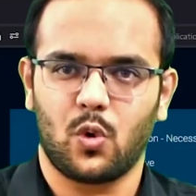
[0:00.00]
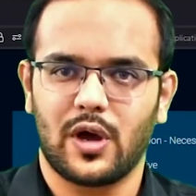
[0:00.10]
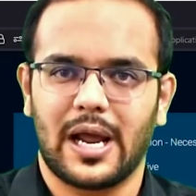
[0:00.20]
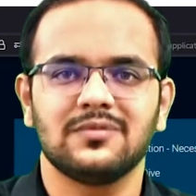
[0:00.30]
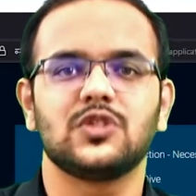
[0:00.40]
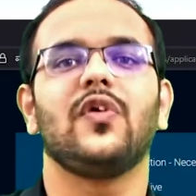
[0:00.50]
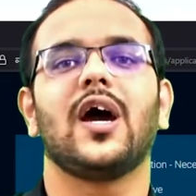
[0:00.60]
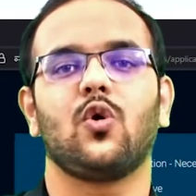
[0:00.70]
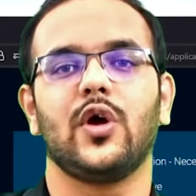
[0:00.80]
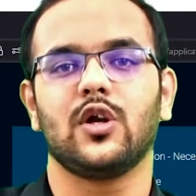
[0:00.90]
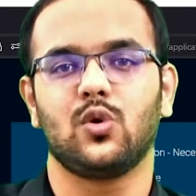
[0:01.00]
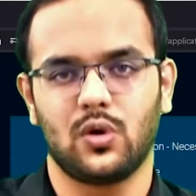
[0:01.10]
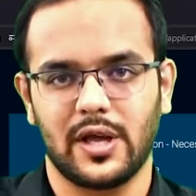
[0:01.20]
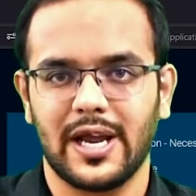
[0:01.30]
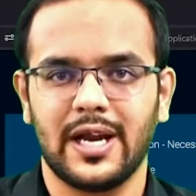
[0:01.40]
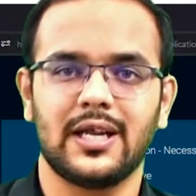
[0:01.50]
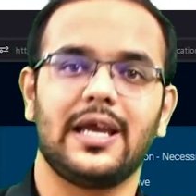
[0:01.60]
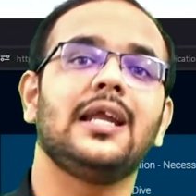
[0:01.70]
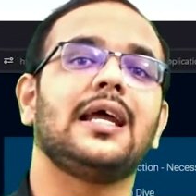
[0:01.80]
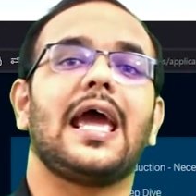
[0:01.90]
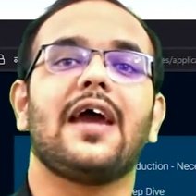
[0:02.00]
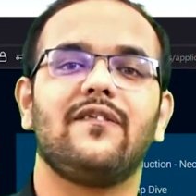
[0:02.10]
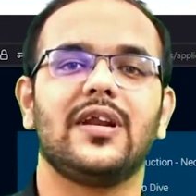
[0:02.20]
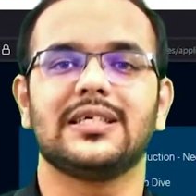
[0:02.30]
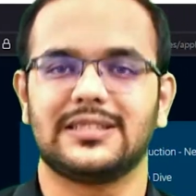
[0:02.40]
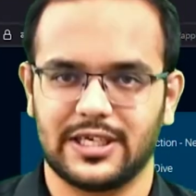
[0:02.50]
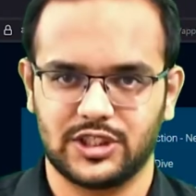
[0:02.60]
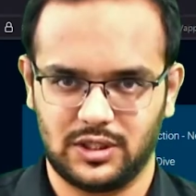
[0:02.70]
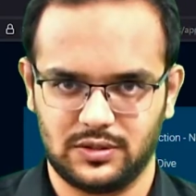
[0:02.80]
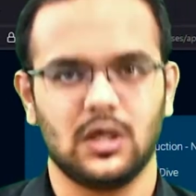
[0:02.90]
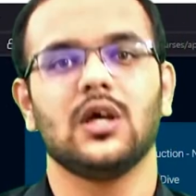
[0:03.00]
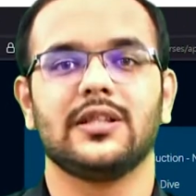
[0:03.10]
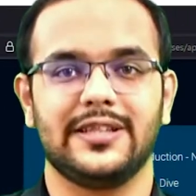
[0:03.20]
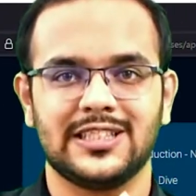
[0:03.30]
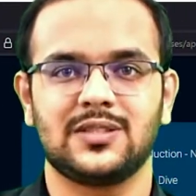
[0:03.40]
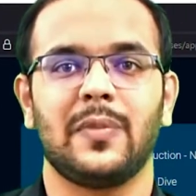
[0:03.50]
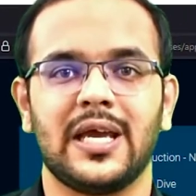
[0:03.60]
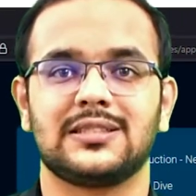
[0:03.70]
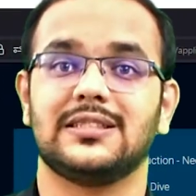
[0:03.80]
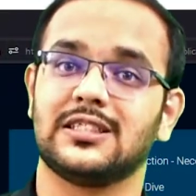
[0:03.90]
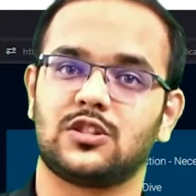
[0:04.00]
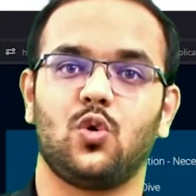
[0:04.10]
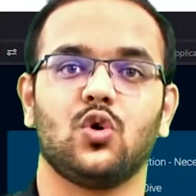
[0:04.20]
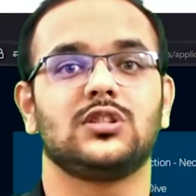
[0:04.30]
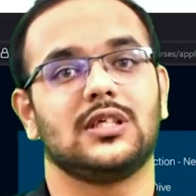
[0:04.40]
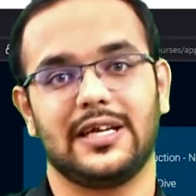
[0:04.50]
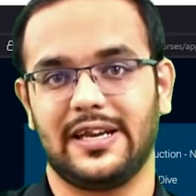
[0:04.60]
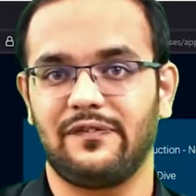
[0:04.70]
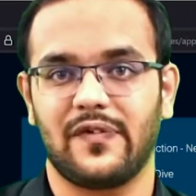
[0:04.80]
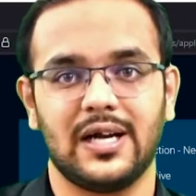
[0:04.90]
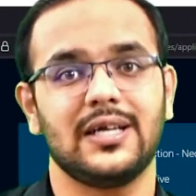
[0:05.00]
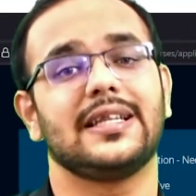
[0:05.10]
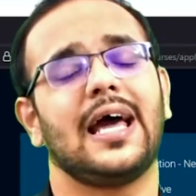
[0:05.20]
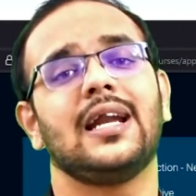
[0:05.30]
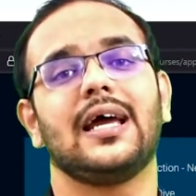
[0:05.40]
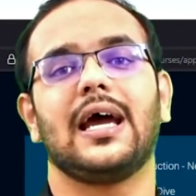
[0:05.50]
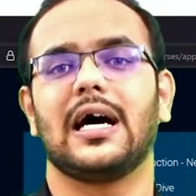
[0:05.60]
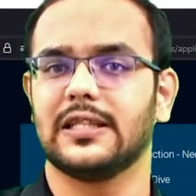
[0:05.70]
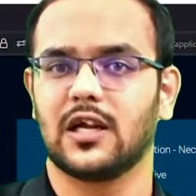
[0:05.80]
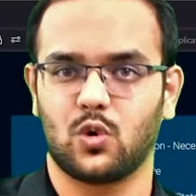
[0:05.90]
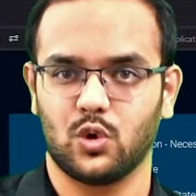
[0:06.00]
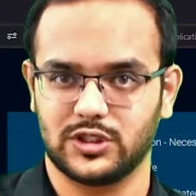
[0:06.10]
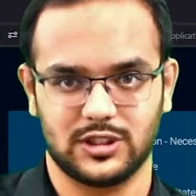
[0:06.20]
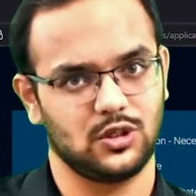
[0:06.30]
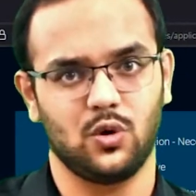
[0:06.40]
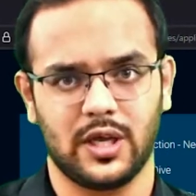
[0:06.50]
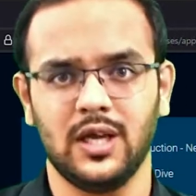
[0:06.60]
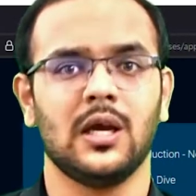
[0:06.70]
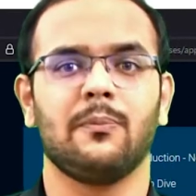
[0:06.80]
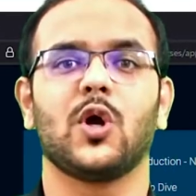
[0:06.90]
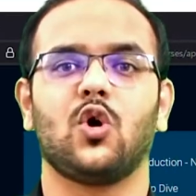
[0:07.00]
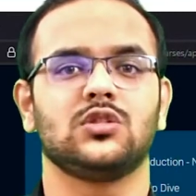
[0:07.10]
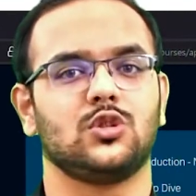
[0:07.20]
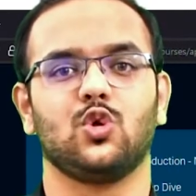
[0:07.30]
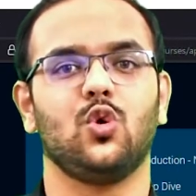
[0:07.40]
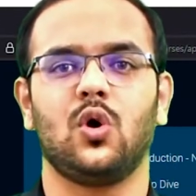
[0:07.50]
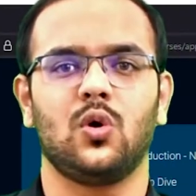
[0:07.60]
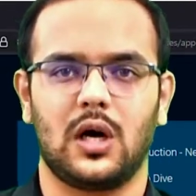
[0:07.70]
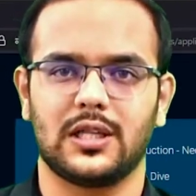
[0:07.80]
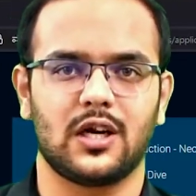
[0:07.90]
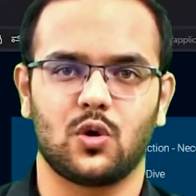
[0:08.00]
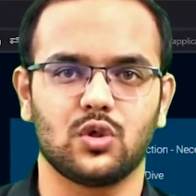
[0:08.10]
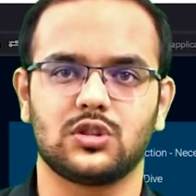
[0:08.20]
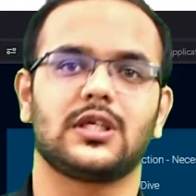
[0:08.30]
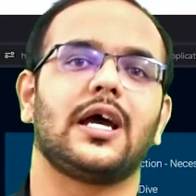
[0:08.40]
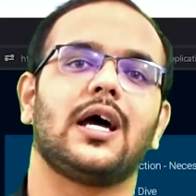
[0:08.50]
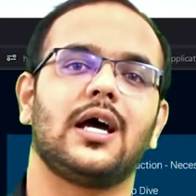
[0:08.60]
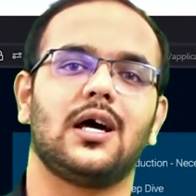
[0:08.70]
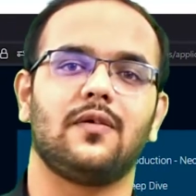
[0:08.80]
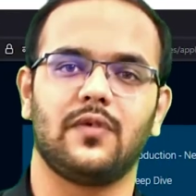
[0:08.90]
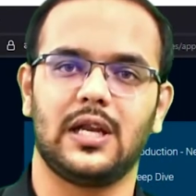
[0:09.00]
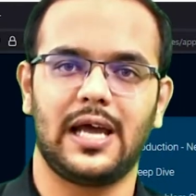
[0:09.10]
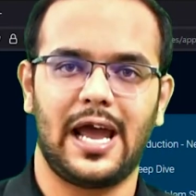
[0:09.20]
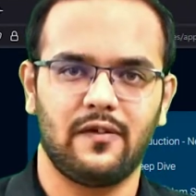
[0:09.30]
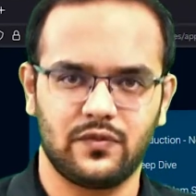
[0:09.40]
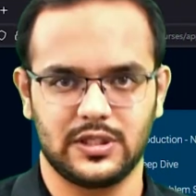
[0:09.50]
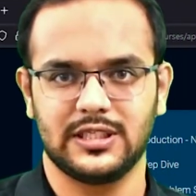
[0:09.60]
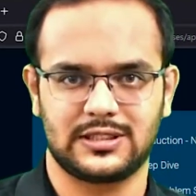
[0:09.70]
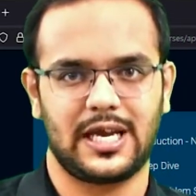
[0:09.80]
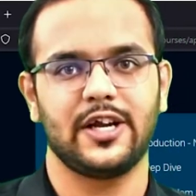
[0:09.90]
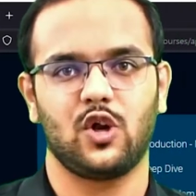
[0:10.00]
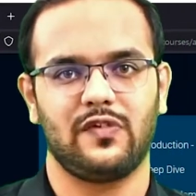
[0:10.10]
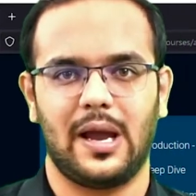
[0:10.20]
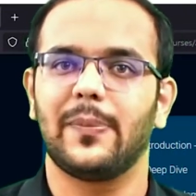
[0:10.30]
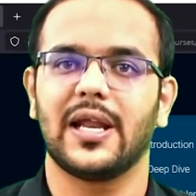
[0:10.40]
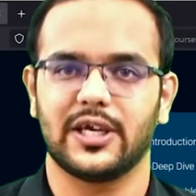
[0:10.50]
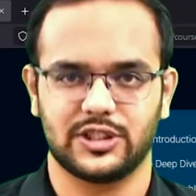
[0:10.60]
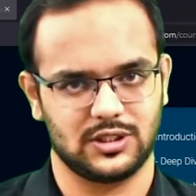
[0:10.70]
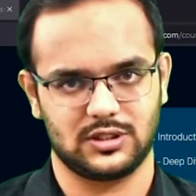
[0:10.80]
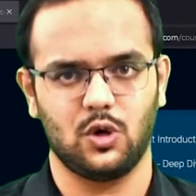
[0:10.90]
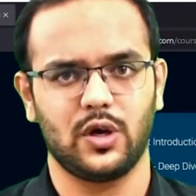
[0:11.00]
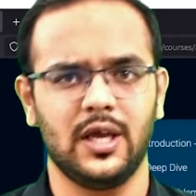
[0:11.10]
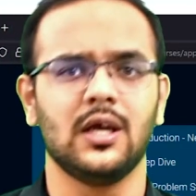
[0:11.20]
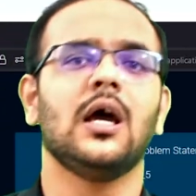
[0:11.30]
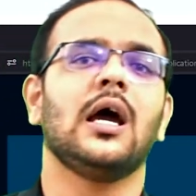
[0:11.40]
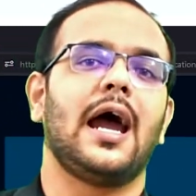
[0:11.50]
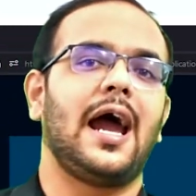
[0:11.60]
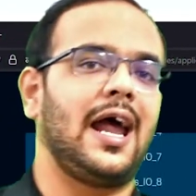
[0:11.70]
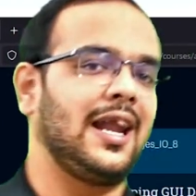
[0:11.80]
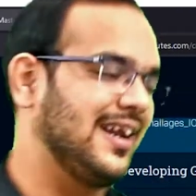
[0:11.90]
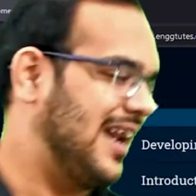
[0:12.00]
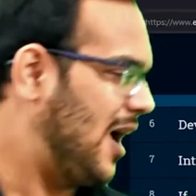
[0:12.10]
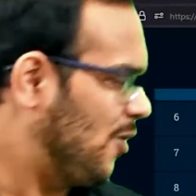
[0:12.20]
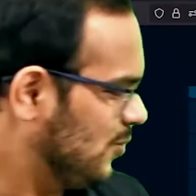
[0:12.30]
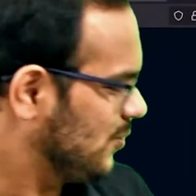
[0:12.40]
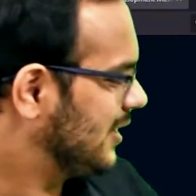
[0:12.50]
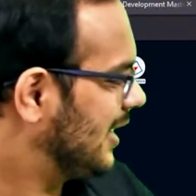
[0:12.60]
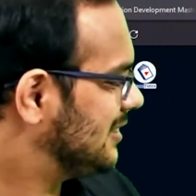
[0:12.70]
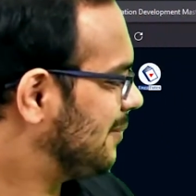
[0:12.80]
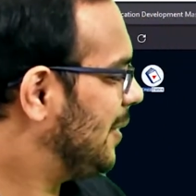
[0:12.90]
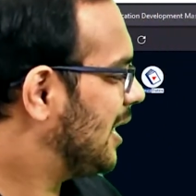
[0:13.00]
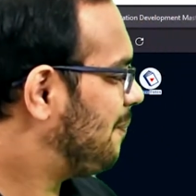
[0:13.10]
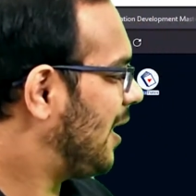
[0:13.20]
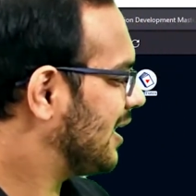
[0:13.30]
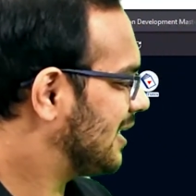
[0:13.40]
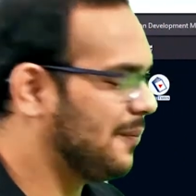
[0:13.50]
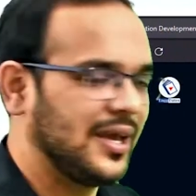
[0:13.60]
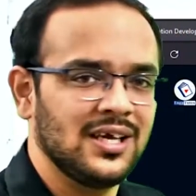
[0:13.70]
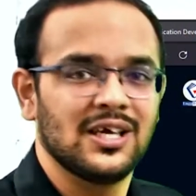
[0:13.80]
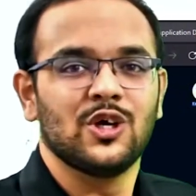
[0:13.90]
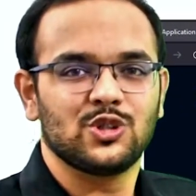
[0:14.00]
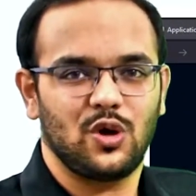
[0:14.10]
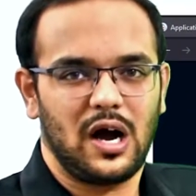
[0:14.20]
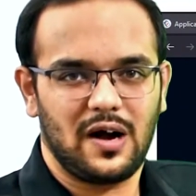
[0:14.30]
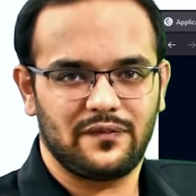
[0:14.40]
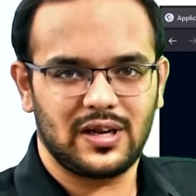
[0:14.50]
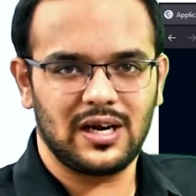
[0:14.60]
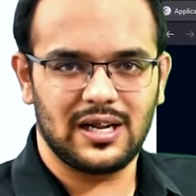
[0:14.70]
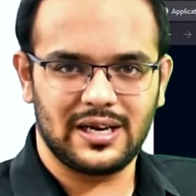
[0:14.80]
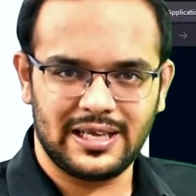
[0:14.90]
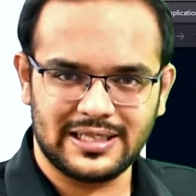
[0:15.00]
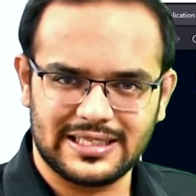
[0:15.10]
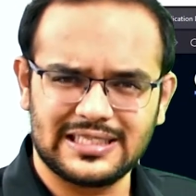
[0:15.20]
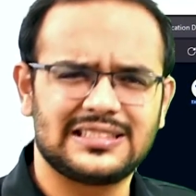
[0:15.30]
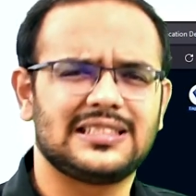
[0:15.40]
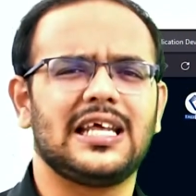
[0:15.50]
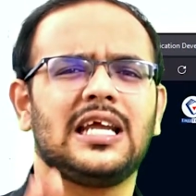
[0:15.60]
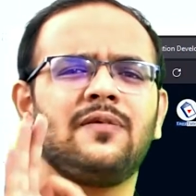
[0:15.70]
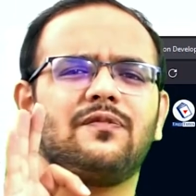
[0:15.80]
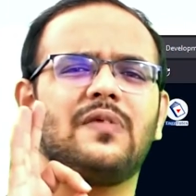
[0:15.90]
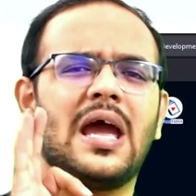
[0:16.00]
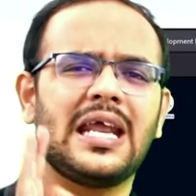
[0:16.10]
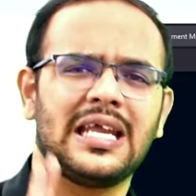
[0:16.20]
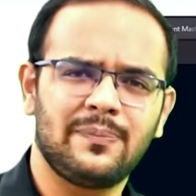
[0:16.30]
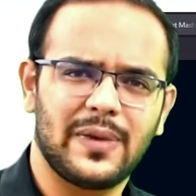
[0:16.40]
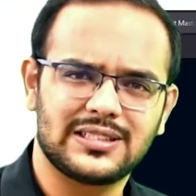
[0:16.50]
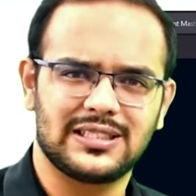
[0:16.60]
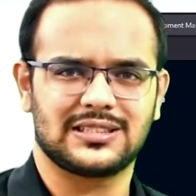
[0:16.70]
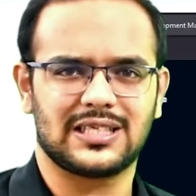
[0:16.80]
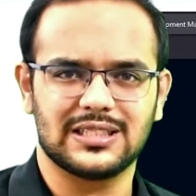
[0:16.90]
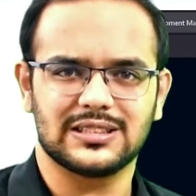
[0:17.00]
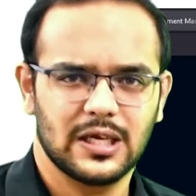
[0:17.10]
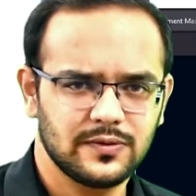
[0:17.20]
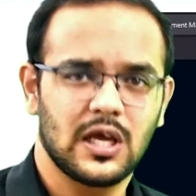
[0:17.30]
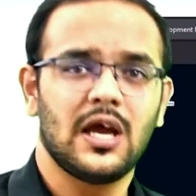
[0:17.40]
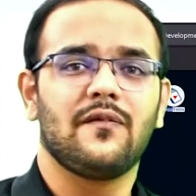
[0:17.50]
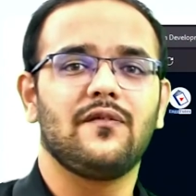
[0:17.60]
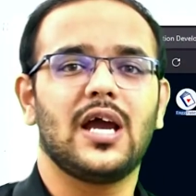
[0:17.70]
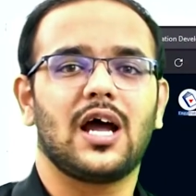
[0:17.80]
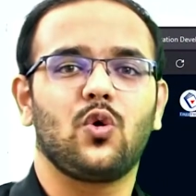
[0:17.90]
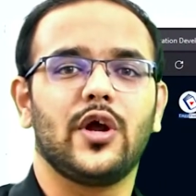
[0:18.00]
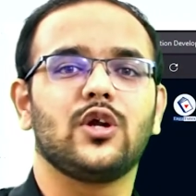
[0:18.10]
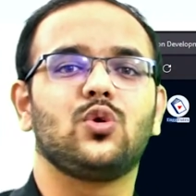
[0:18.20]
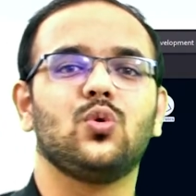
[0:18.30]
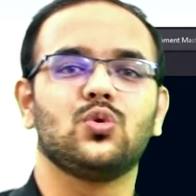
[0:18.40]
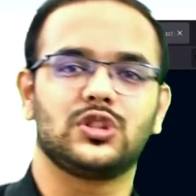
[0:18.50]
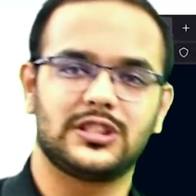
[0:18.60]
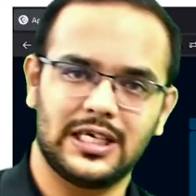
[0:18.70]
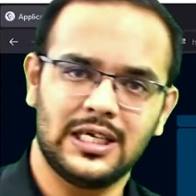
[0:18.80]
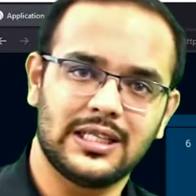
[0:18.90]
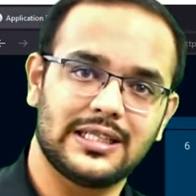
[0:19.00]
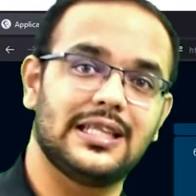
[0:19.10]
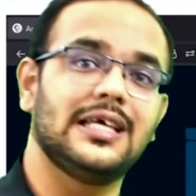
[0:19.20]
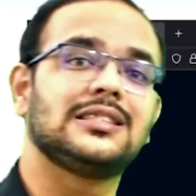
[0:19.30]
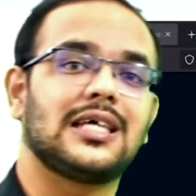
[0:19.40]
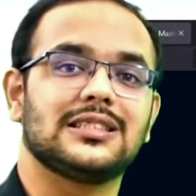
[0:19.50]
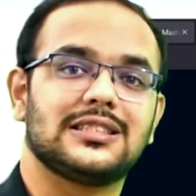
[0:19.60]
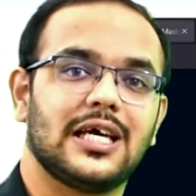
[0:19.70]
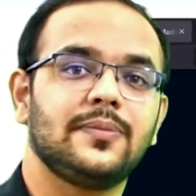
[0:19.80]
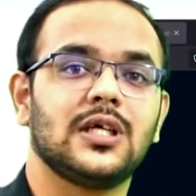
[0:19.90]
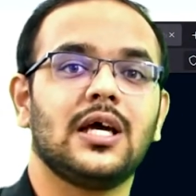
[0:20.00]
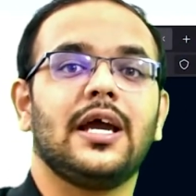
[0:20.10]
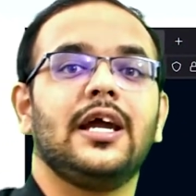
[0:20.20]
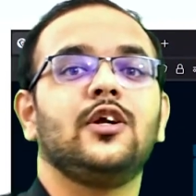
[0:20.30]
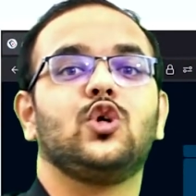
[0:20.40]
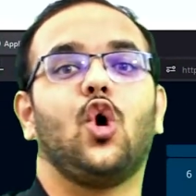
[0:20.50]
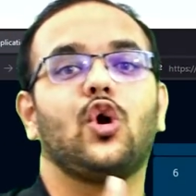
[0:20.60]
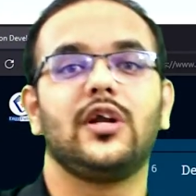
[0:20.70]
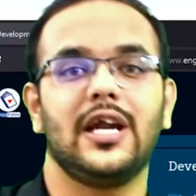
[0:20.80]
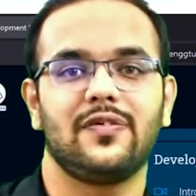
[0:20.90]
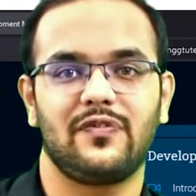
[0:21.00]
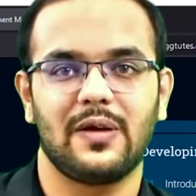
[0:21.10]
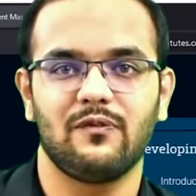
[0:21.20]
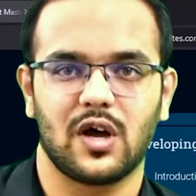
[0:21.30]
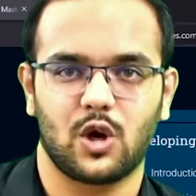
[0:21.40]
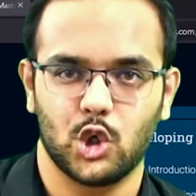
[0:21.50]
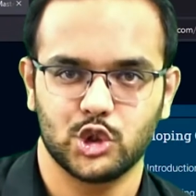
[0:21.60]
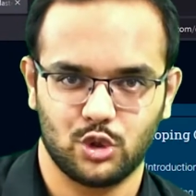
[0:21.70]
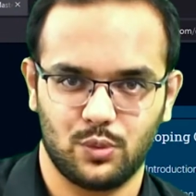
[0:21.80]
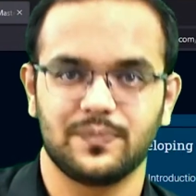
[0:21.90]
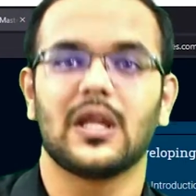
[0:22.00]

programs we are going to create in every section. This makes this course different than other courses. Okay, because no other course will have these kind of applications. Okay, and now there is a big part coming. So after learning these three very basic concepts, we are going to see these concepts in .NET framework also.